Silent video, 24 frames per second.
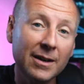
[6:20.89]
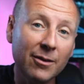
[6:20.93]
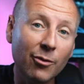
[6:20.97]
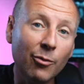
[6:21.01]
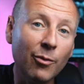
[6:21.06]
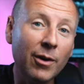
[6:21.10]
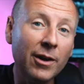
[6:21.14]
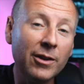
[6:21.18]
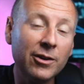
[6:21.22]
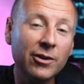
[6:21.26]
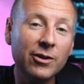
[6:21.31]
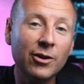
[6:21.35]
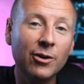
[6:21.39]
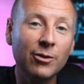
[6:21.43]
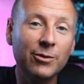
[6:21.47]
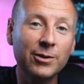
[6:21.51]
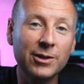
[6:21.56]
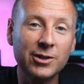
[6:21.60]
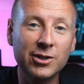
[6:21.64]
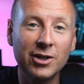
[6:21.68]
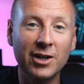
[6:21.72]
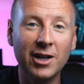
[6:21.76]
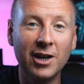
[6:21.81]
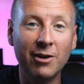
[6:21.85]
when you know
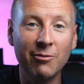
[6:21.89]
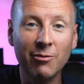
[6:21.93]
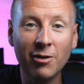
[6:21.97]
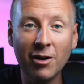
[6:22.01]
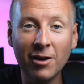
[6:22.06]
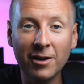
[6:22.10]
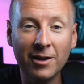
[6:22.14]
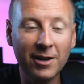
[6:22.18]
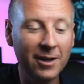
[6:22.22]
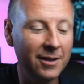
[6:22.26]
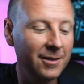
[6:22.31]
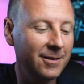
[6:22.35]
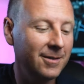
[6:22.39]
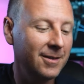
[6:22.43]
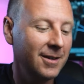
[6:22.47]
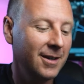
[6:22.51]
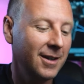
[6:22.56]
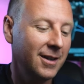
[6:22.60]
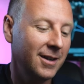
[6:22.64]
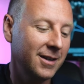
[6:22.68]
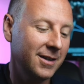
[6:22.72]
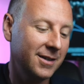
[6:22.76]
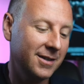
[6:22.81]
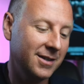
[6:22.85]
DJI running,
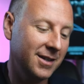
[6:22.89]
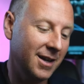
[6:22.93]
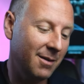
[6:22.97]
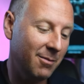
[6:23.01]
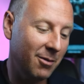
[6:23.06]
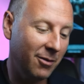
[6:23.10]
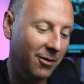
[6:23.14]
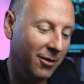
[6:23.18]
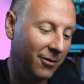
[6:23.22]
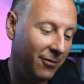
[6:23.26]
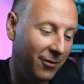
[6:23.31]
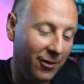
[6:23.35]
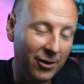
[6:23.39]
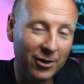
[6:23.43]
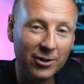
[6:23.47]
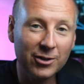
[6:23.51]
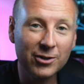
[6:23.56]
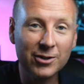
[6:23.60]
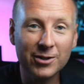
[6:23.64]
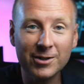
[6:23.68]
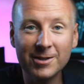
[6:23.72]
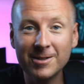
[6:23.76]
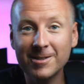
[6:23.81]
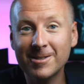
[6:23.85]
some of the
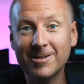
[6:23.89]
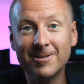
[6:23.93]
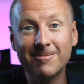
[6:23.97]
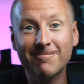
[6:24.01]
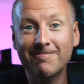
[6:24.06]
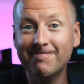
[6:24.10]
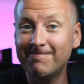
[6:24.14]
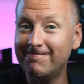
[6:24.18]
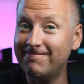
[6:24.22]
versions